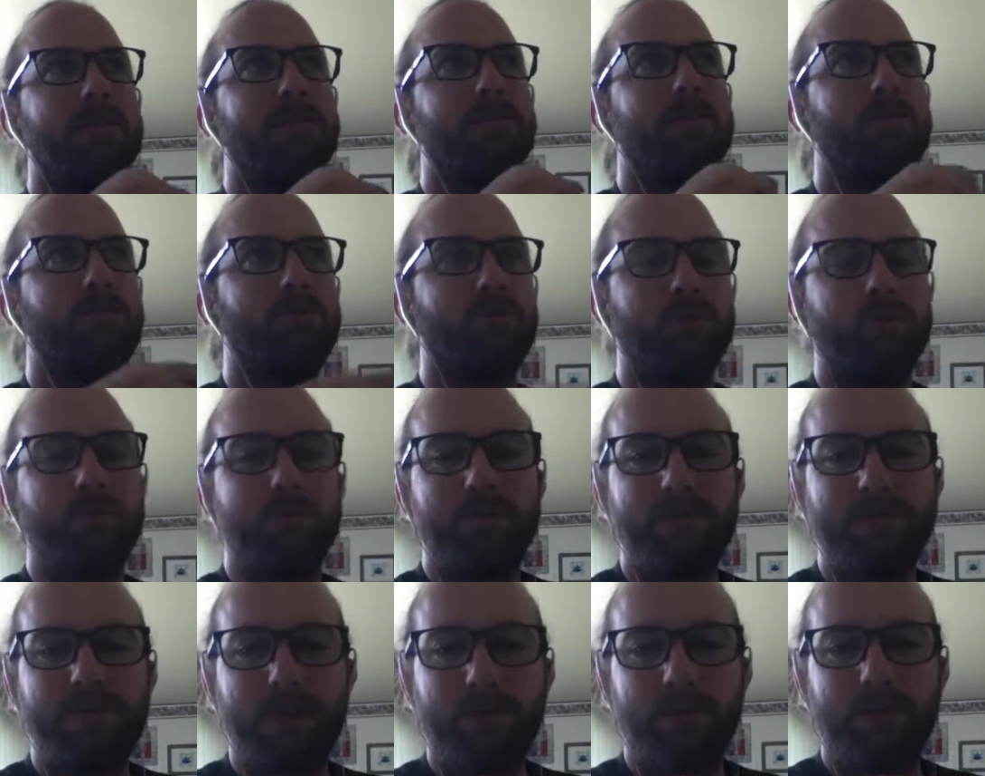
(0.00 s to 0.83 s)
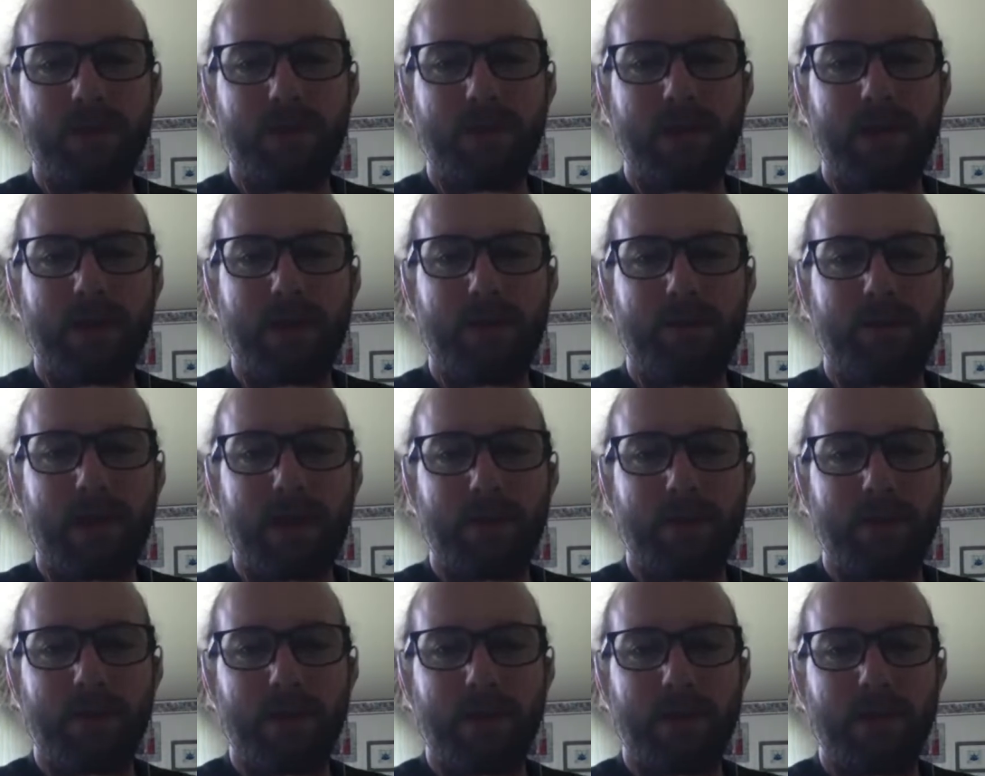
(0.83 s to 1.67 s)
groups separated out that
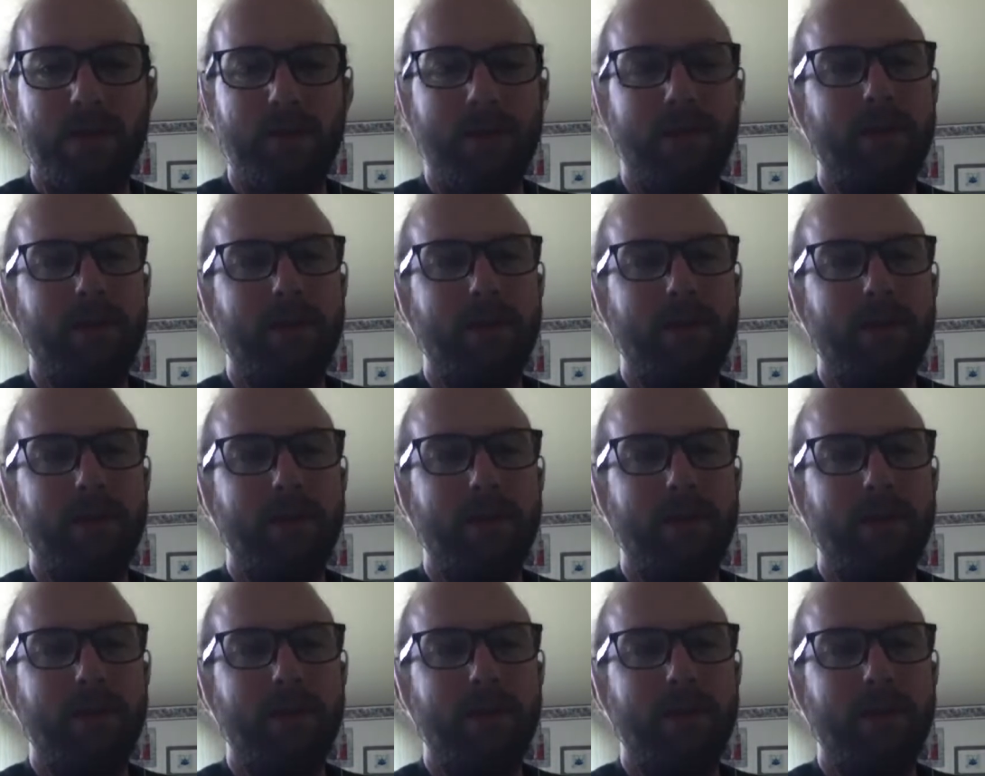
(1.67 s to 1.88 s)
way,